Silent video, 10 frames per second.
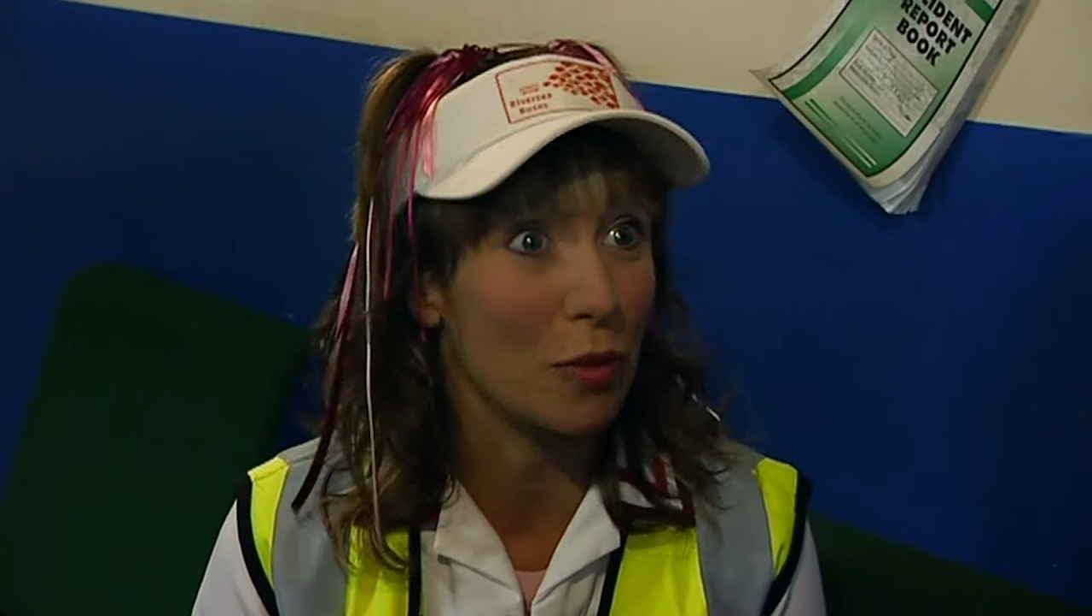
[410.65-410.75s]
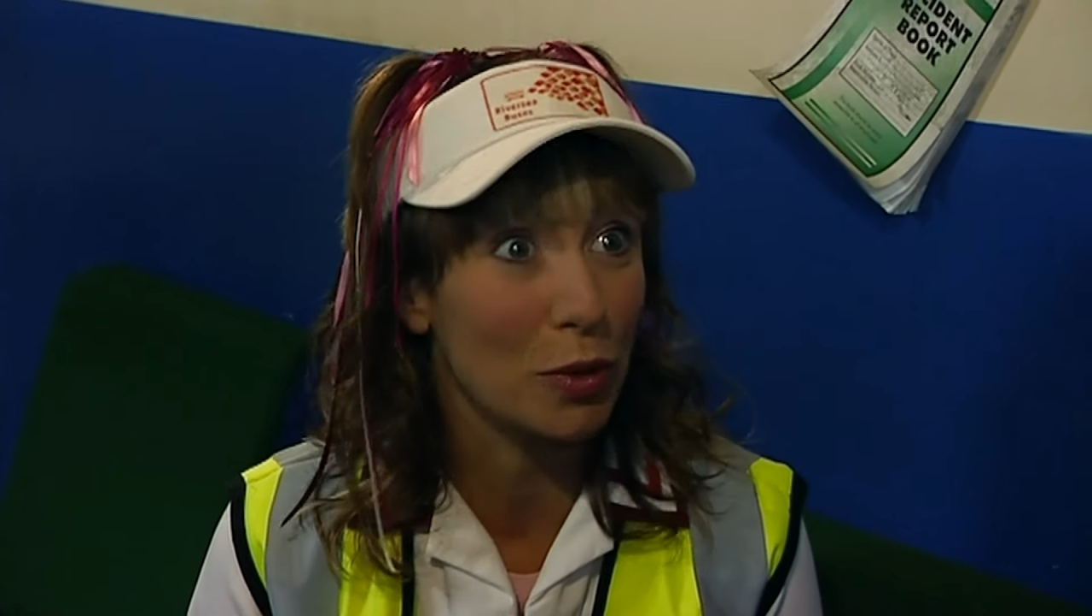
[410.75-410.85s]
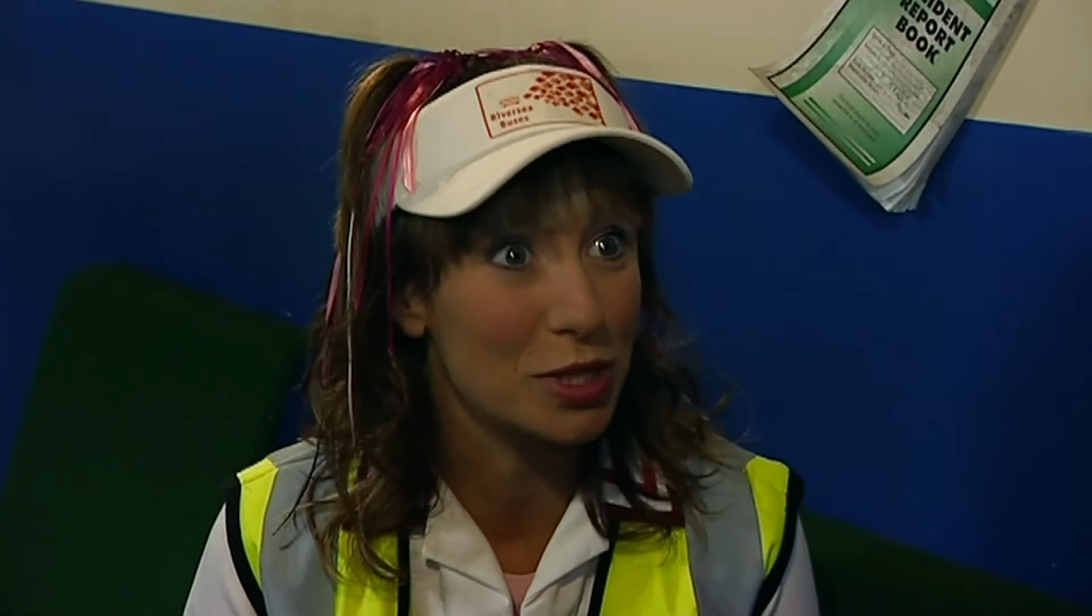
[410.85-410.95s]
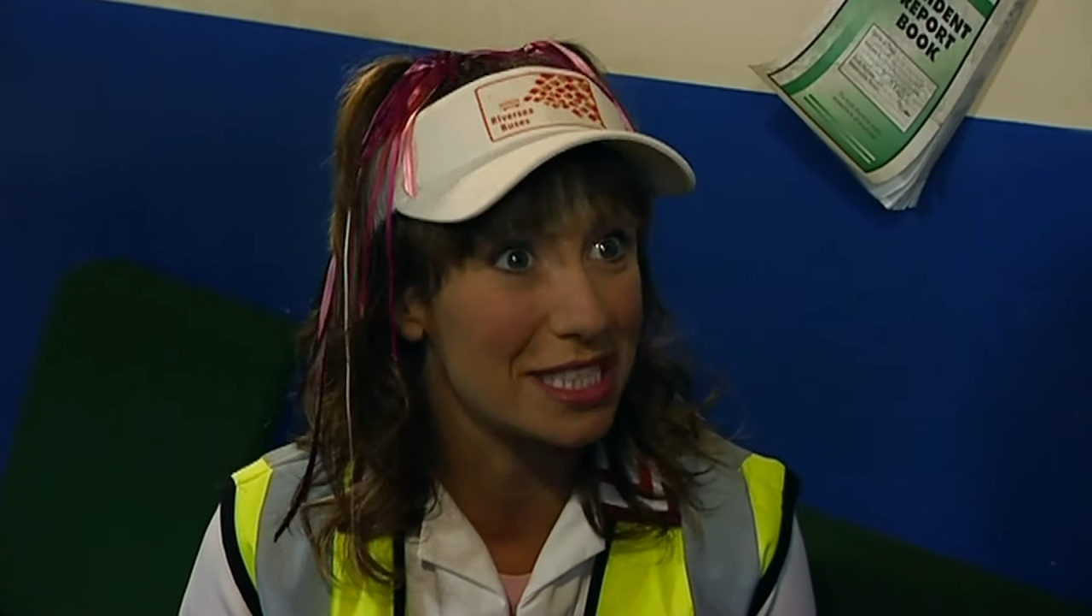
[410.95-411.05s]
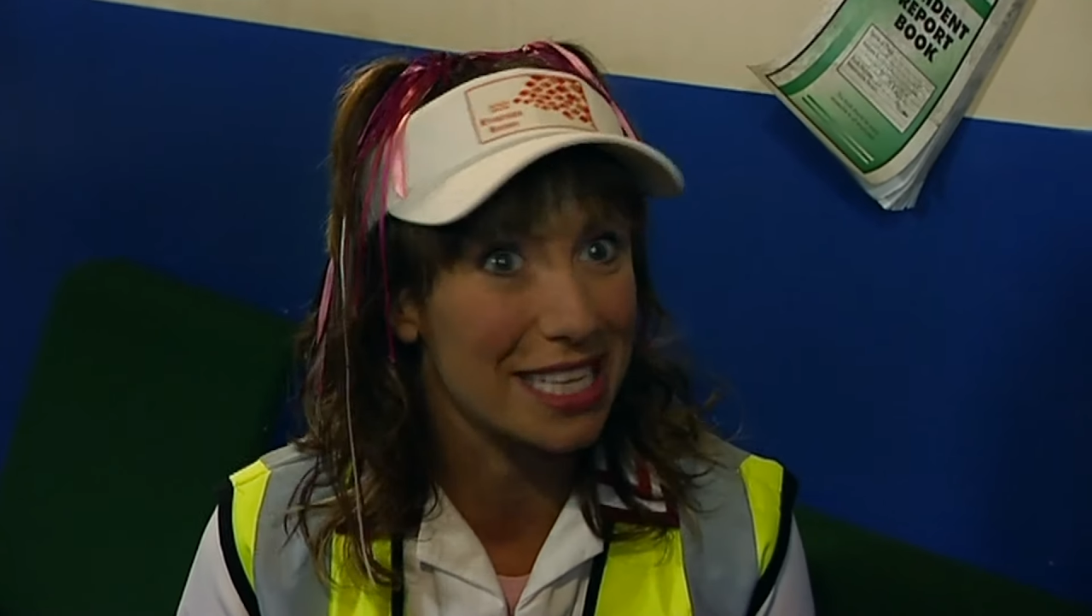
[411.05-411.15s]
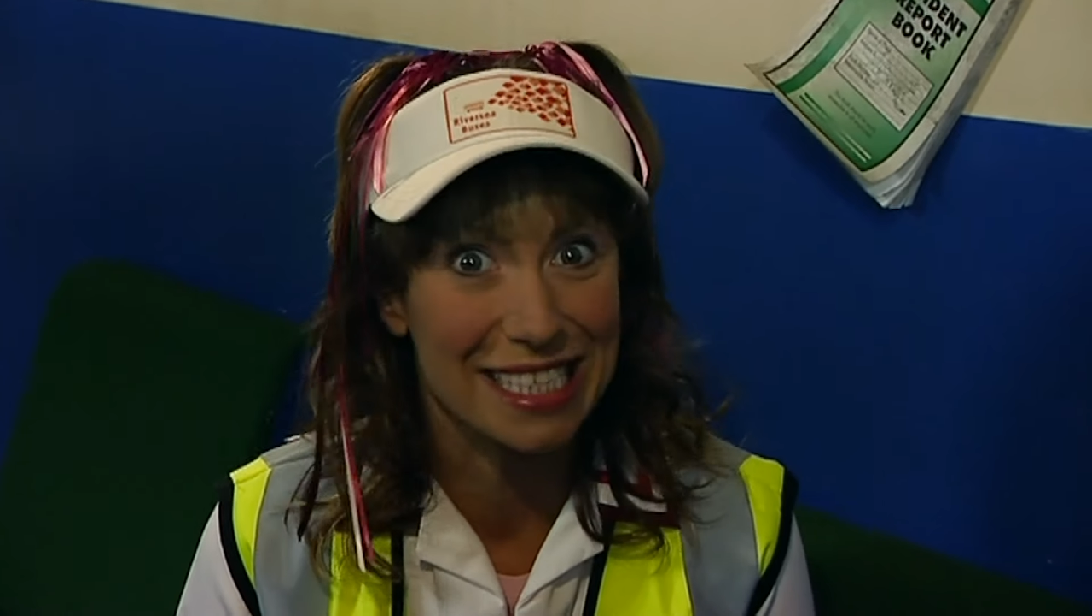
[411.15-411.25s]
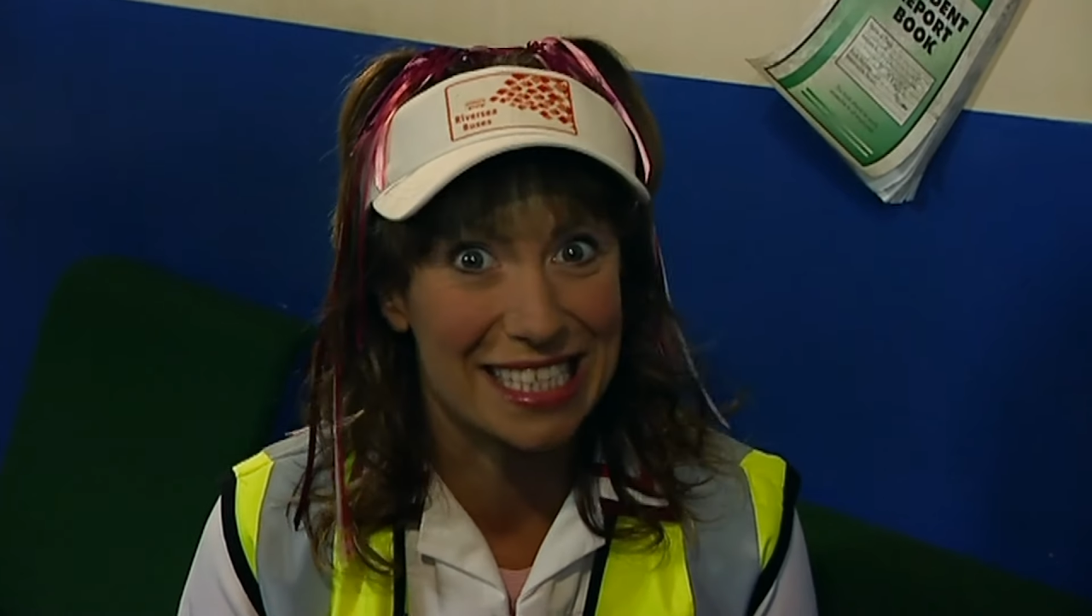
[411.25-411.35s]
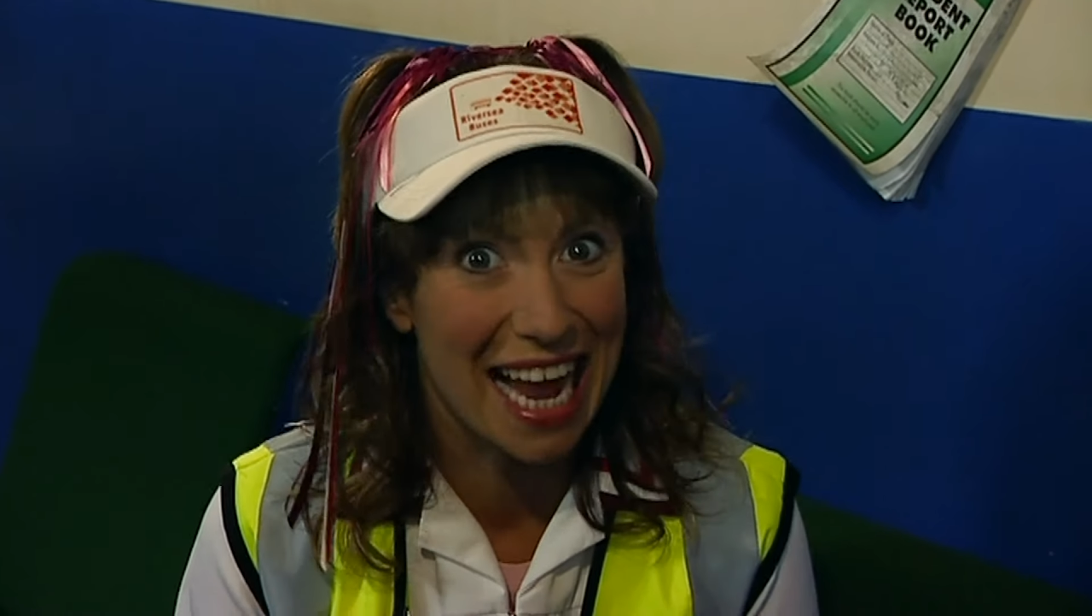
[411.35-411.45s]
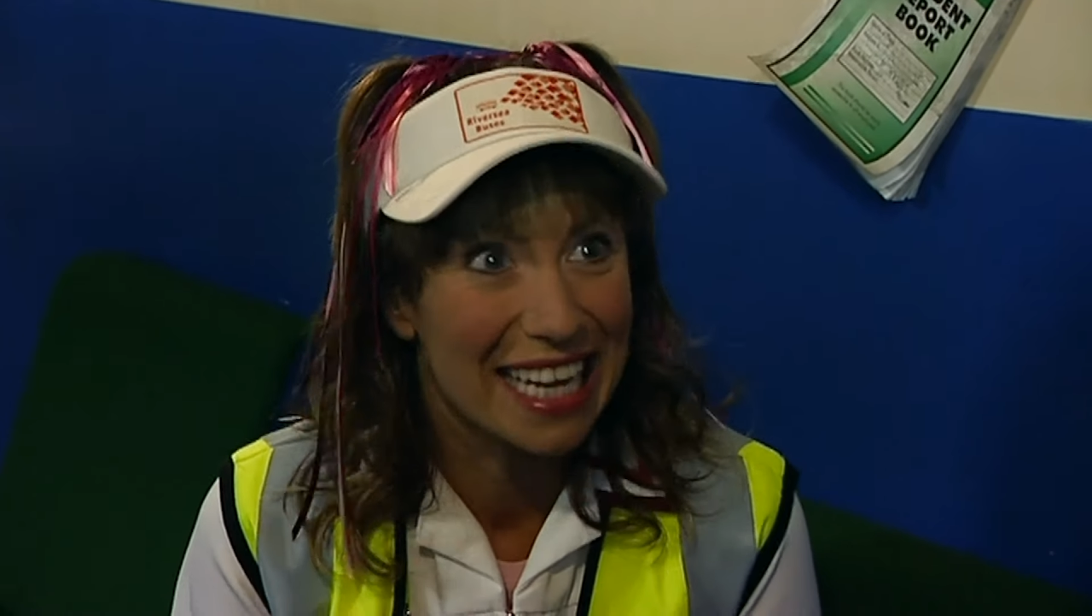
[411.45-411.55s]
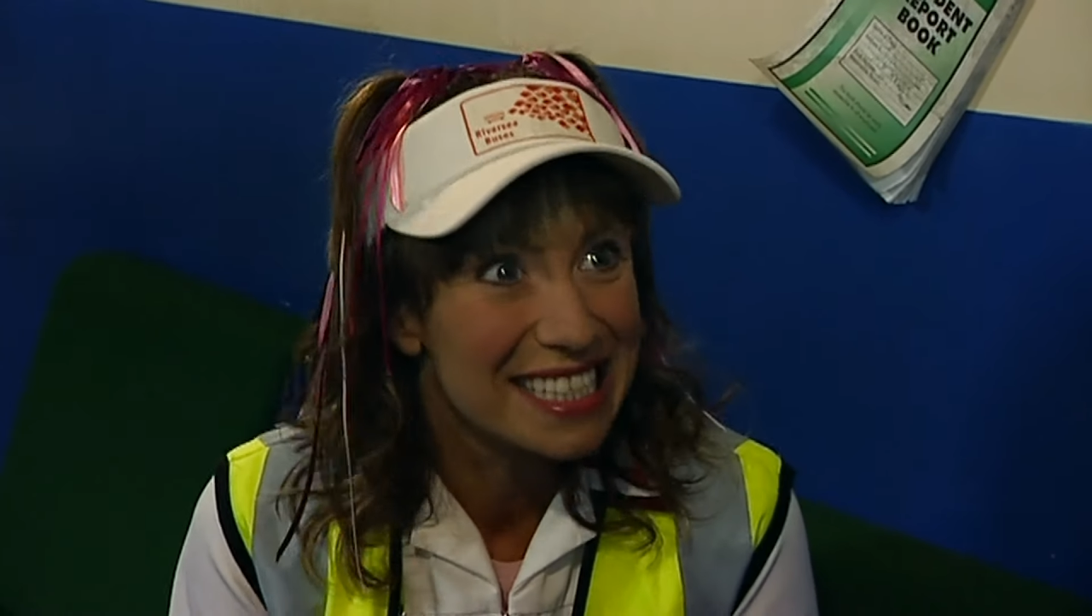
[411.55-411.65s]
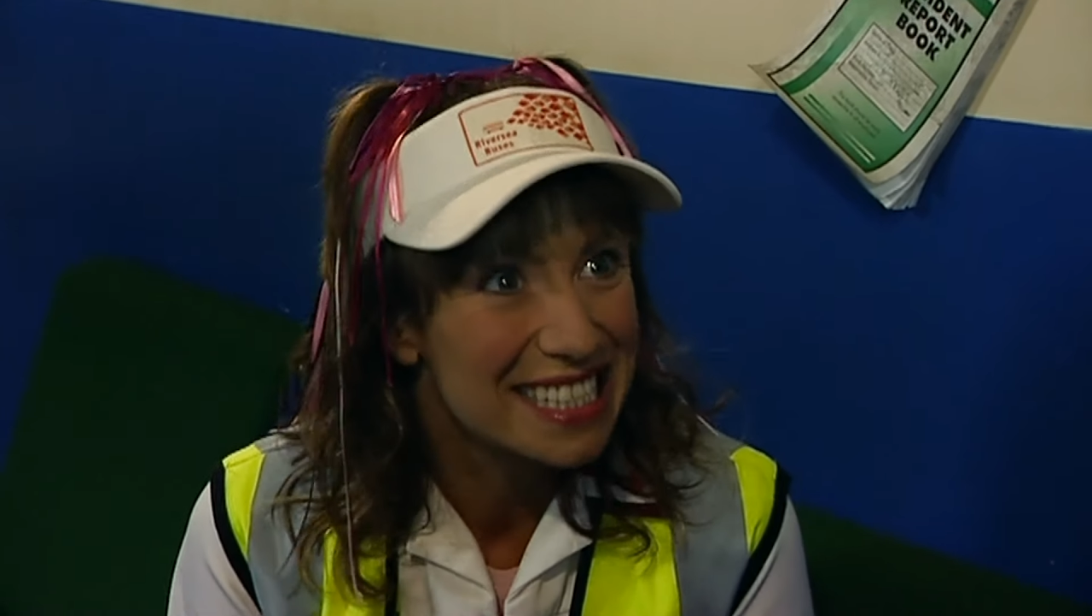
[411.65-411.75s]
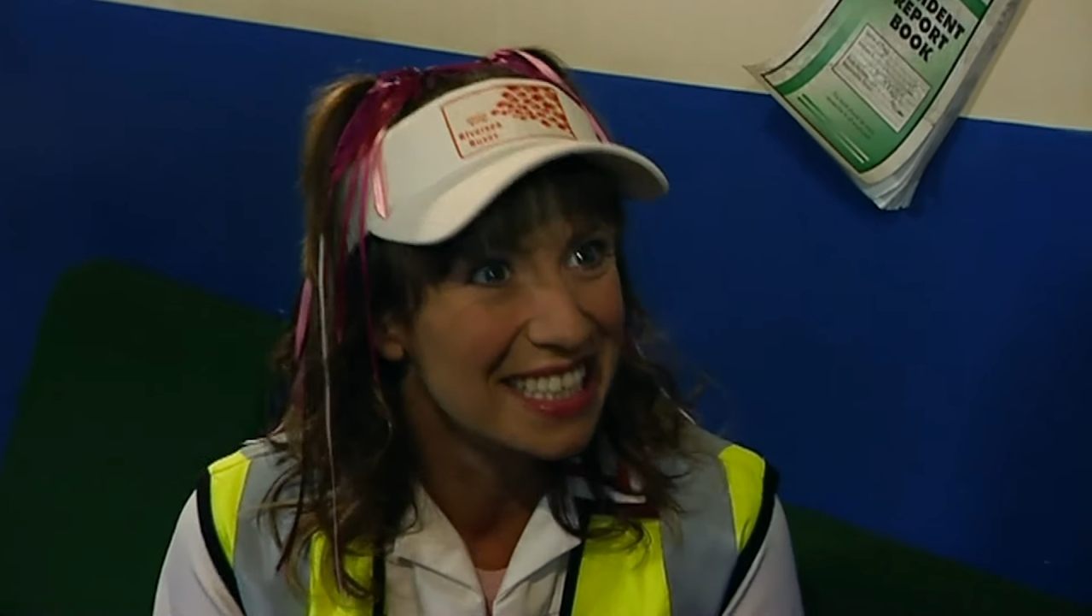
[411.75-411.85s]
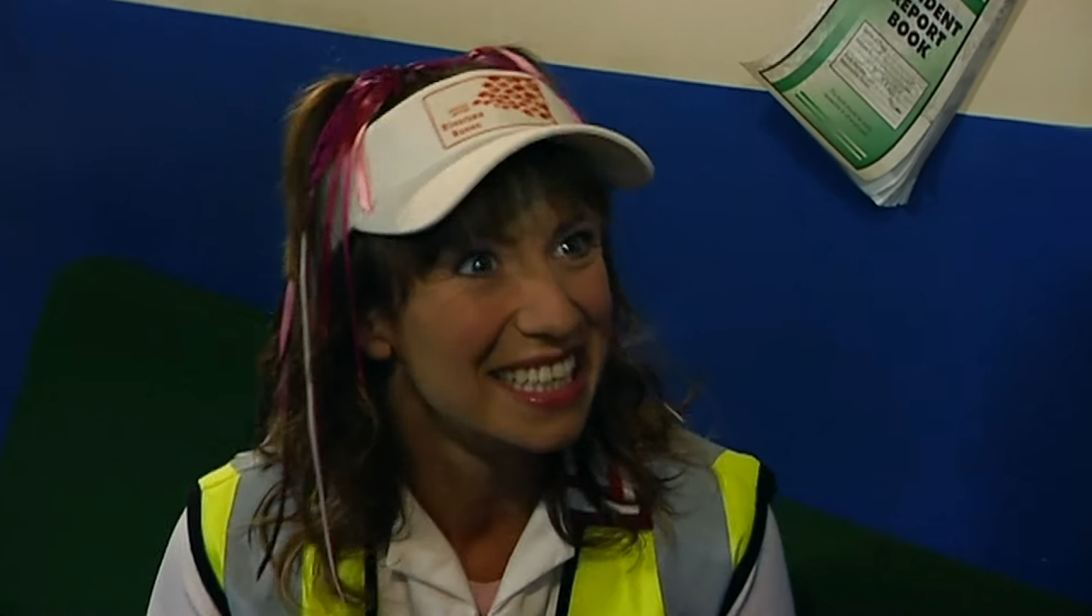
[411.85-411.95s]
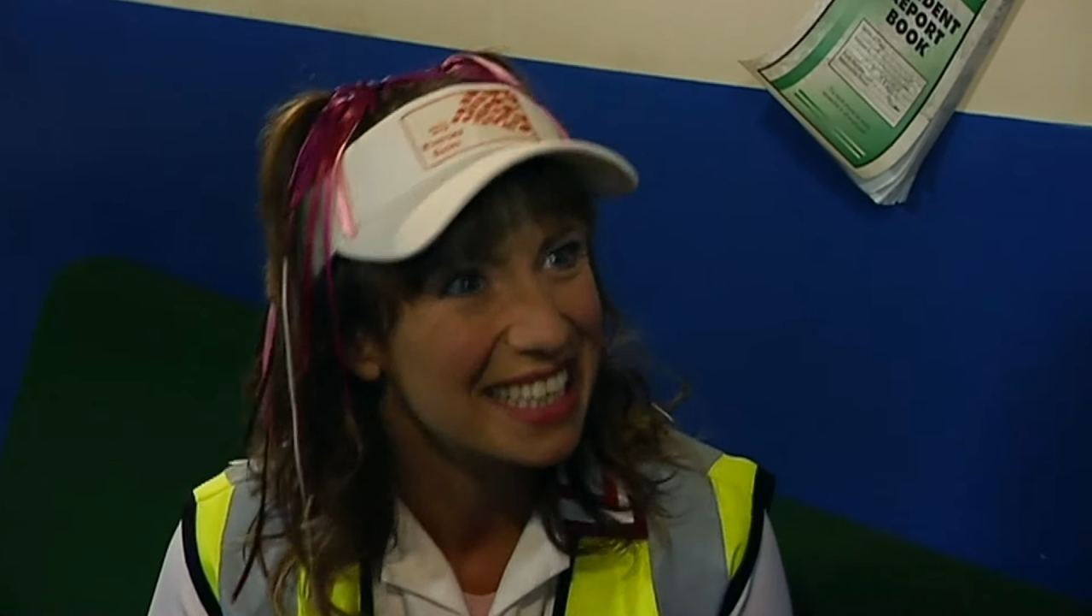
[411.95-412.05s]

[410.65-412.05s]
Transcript: the buses these days?